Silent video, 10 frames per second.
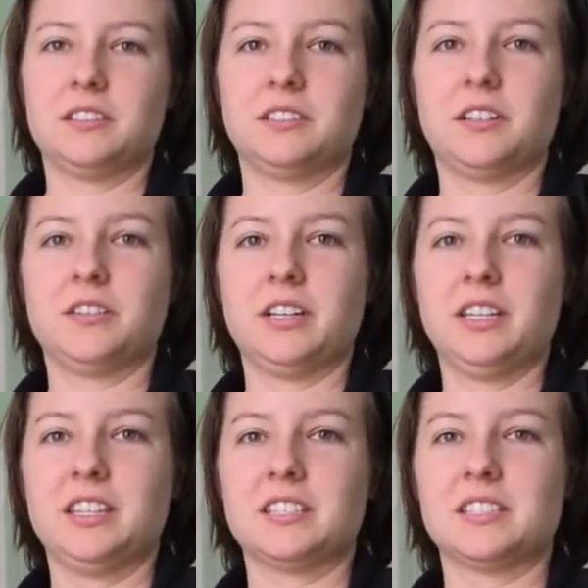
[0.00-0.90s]

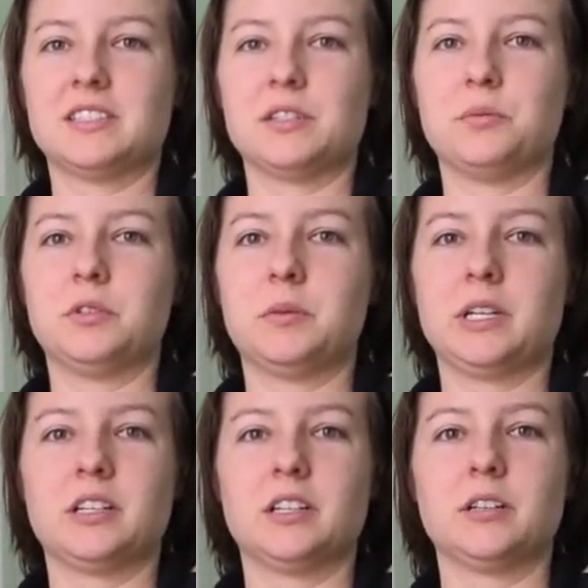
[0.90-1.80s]
Alright, this is the
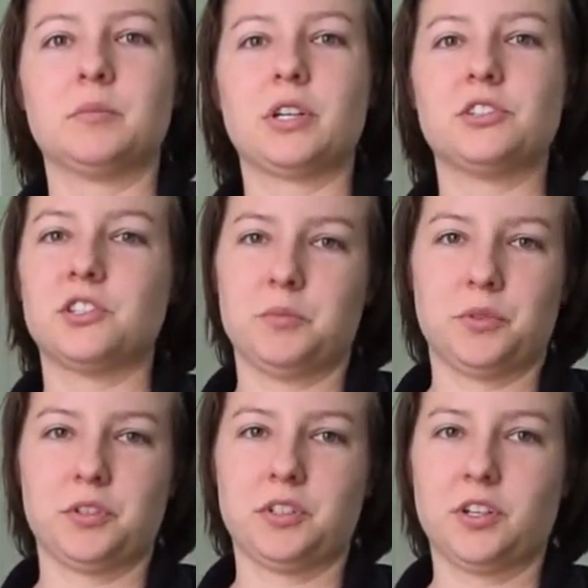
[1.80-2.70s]
Wilbarger brushing
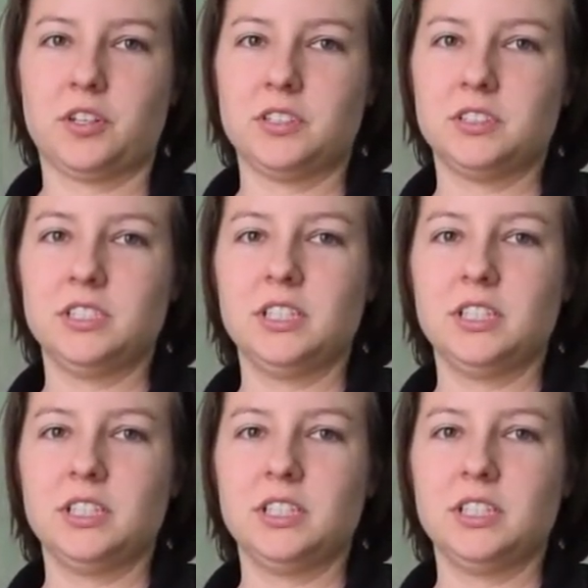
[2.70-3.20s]
protocol.